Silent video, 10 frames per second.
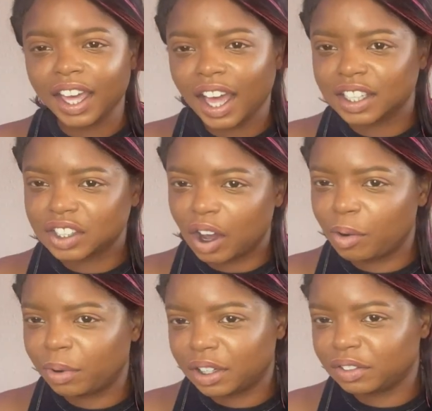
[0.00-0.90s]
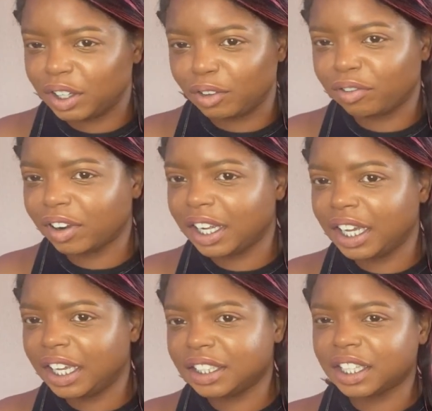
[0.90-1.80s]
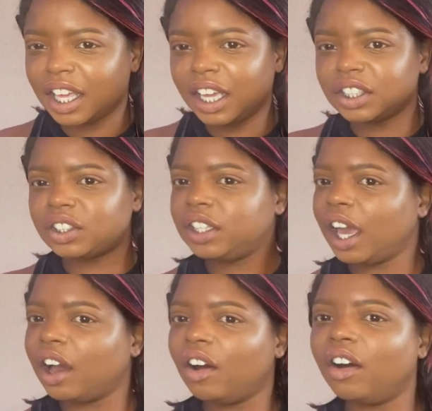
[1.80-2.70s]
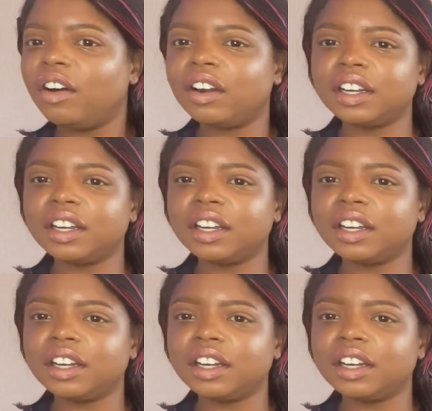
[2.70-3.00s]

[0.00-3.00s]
I saw one of your friends. She had all her